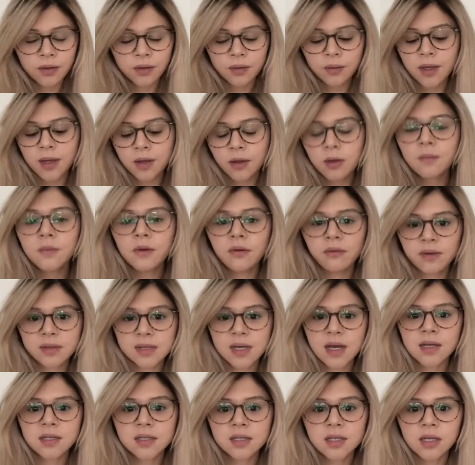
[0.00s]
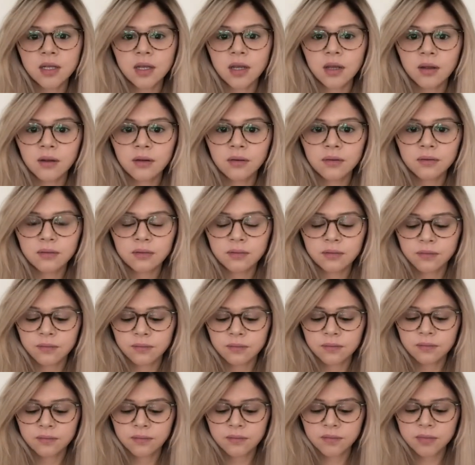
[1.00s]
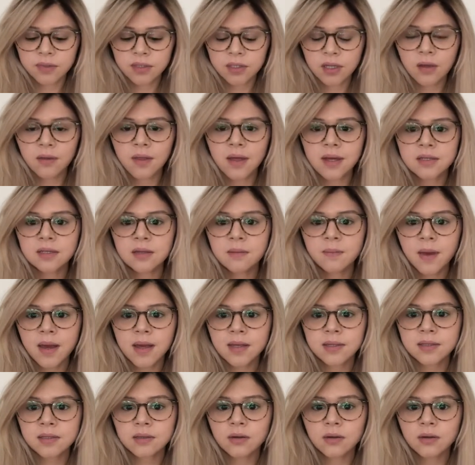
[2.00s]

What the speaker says: it can be returned to you. So that's the best